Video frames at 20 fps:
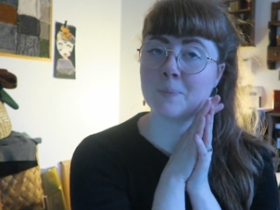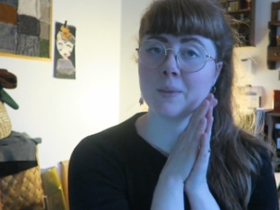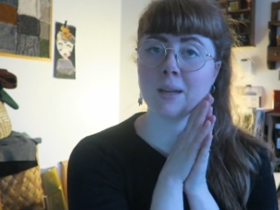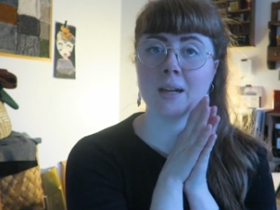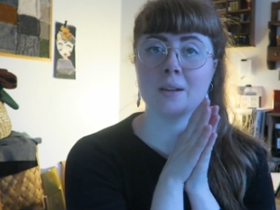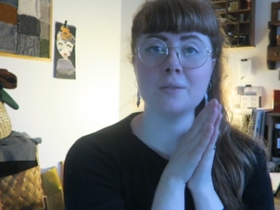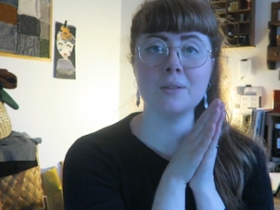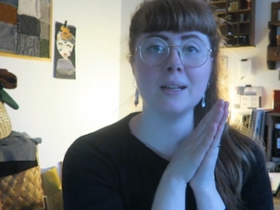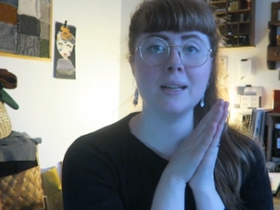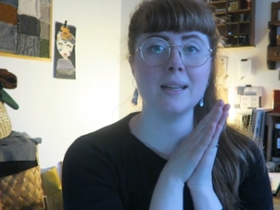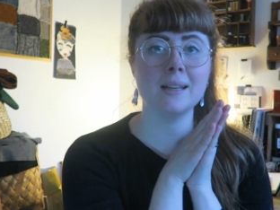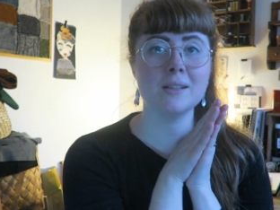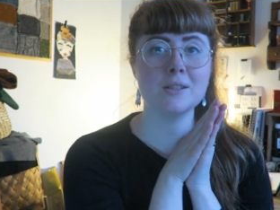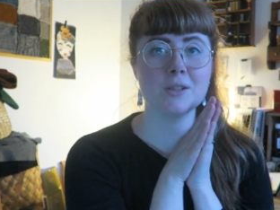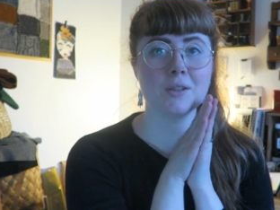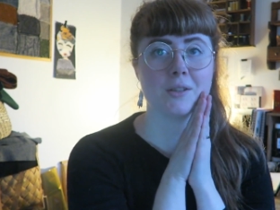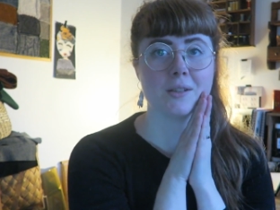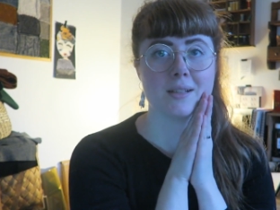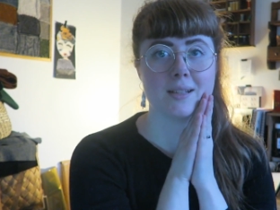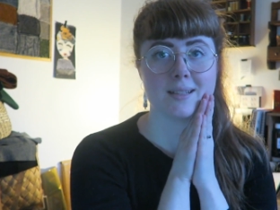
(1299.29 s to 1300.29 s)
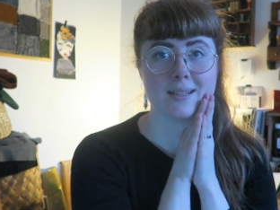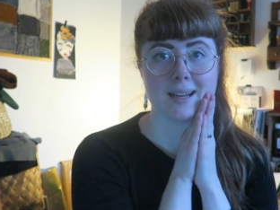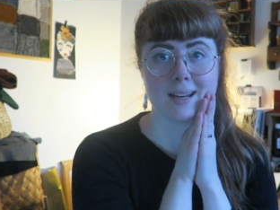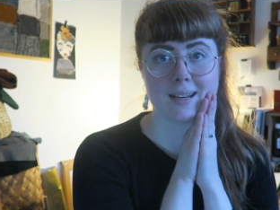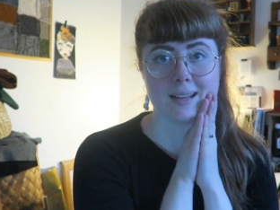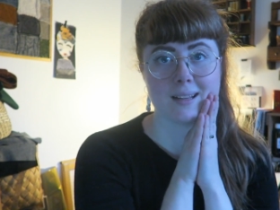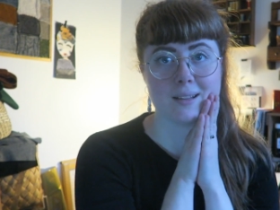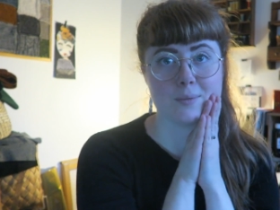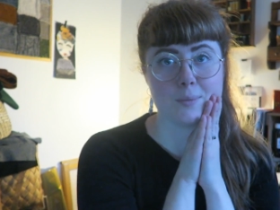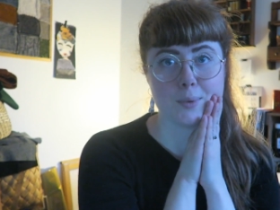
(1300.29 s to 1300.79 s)
I really enjoyed
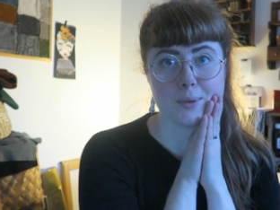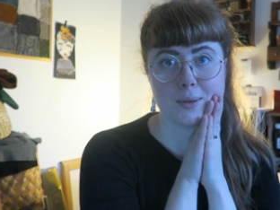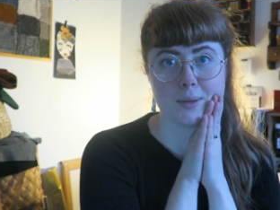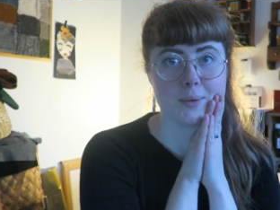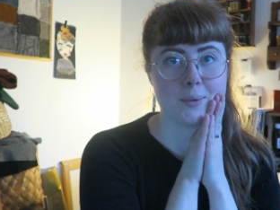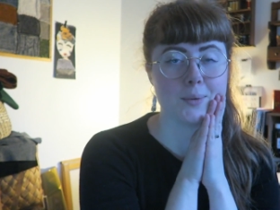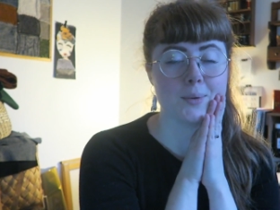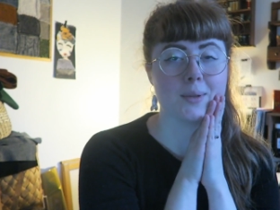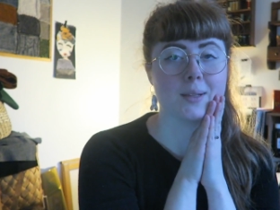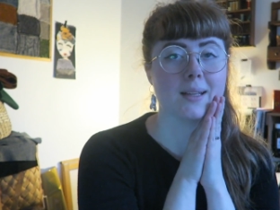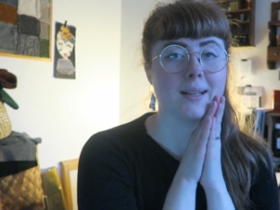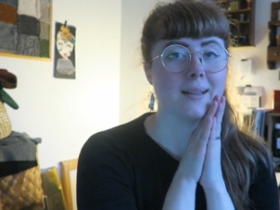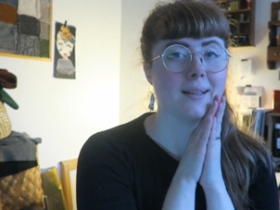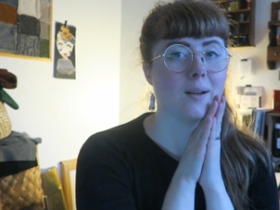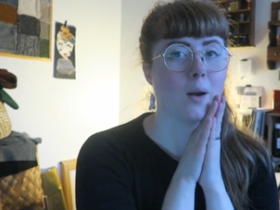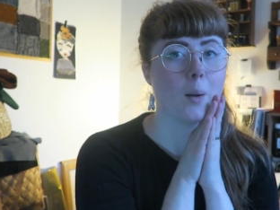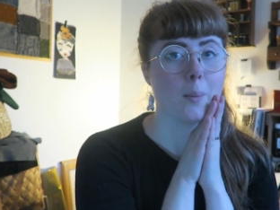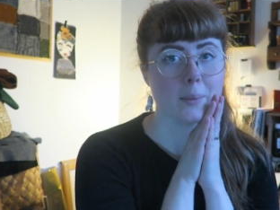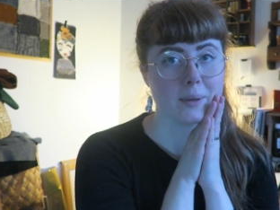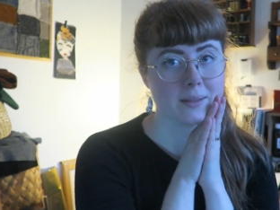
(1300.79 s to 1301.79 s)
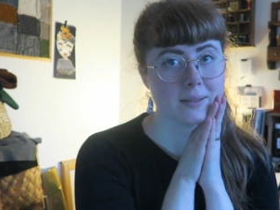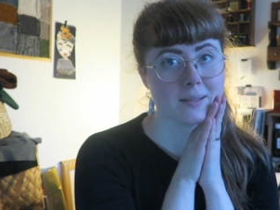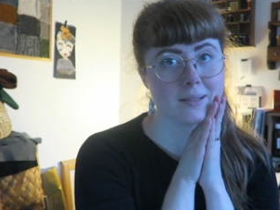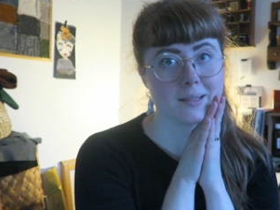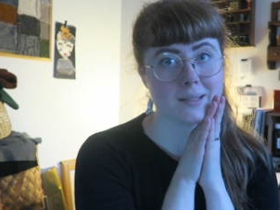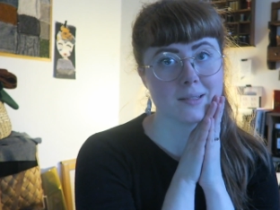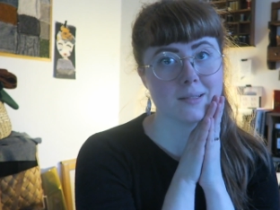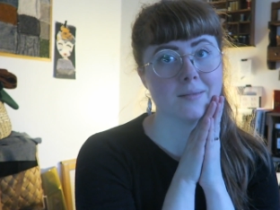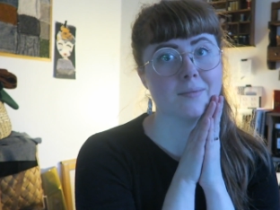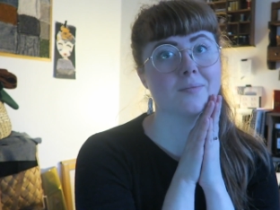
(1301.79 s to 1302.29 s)
chatting with you in the
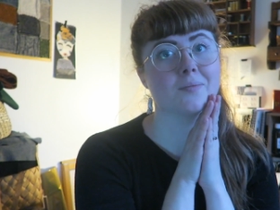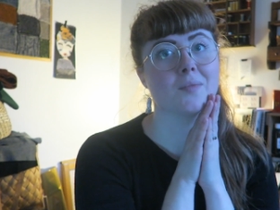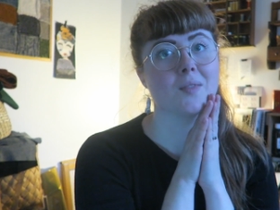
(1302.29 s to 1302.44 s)
comments.